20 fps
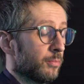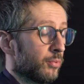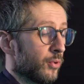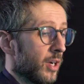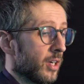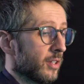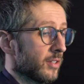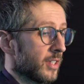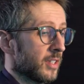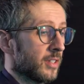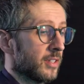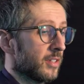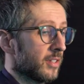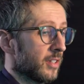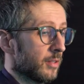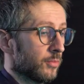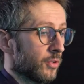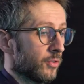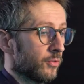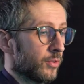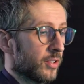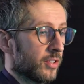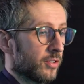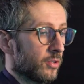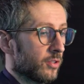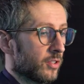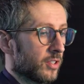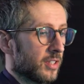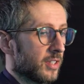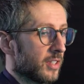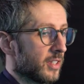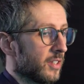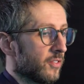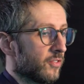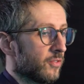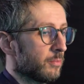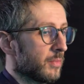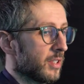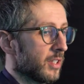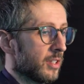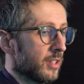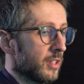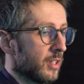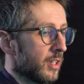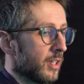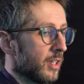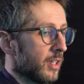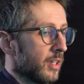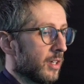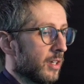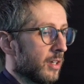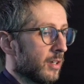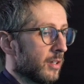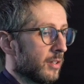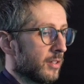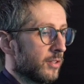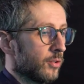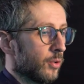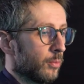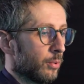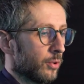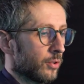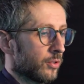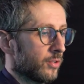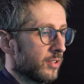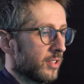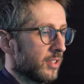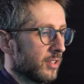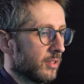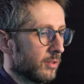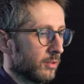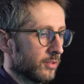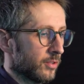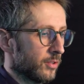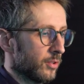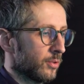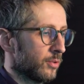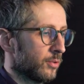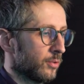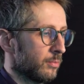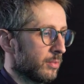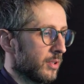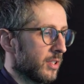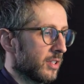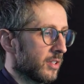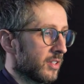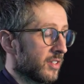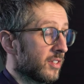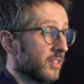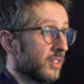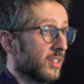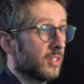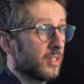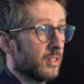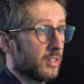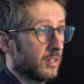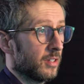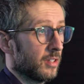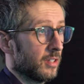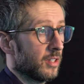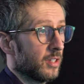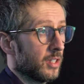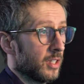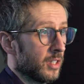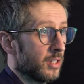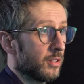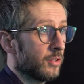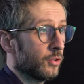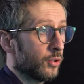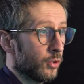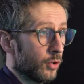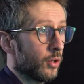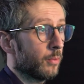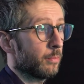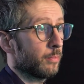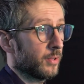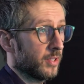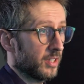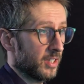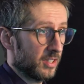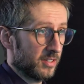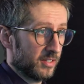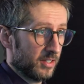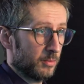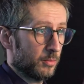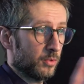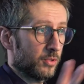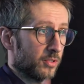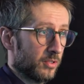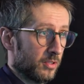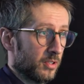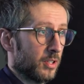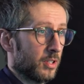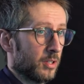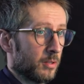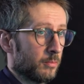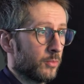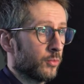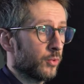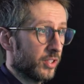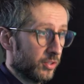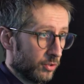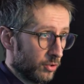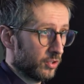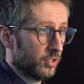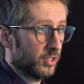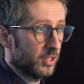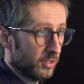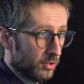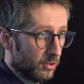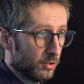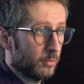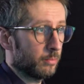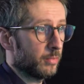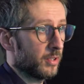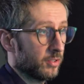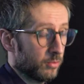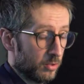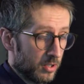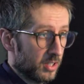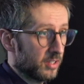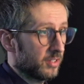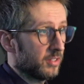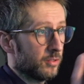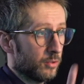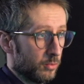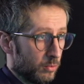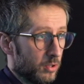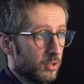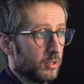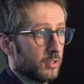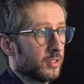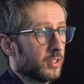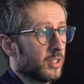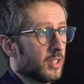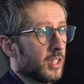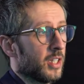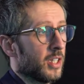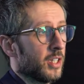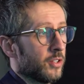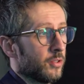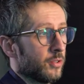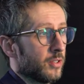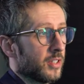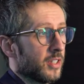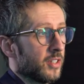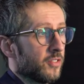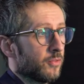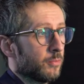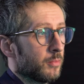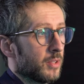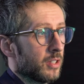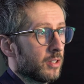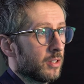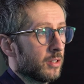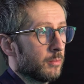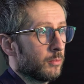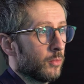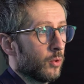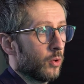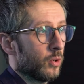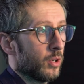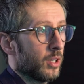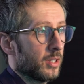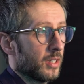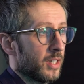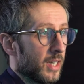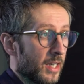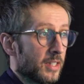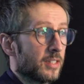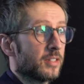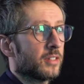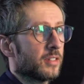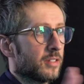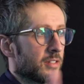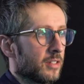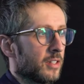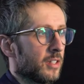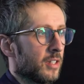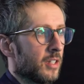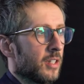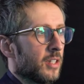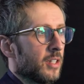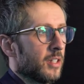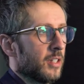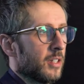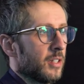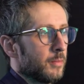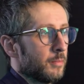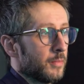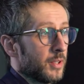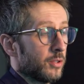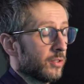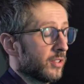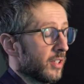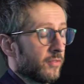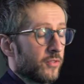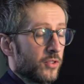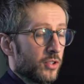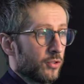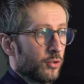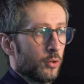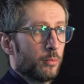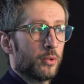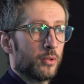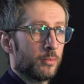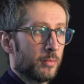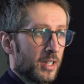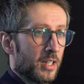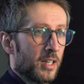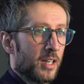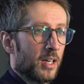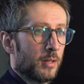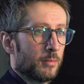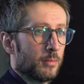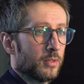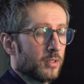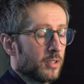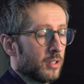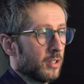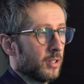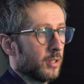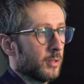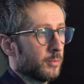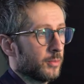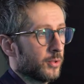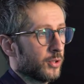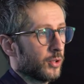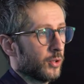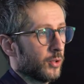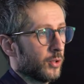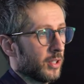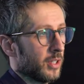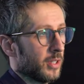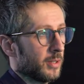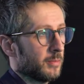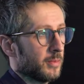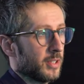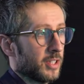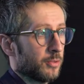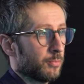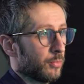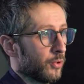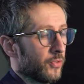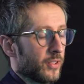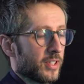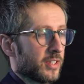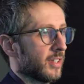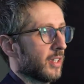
proud. And in terms of research, it gives me the opportunity also to be seen in Europe, in Alzheimer's research in Europe as well as in the world. So it gives me more lights because I've just opened my lab, so it's perfect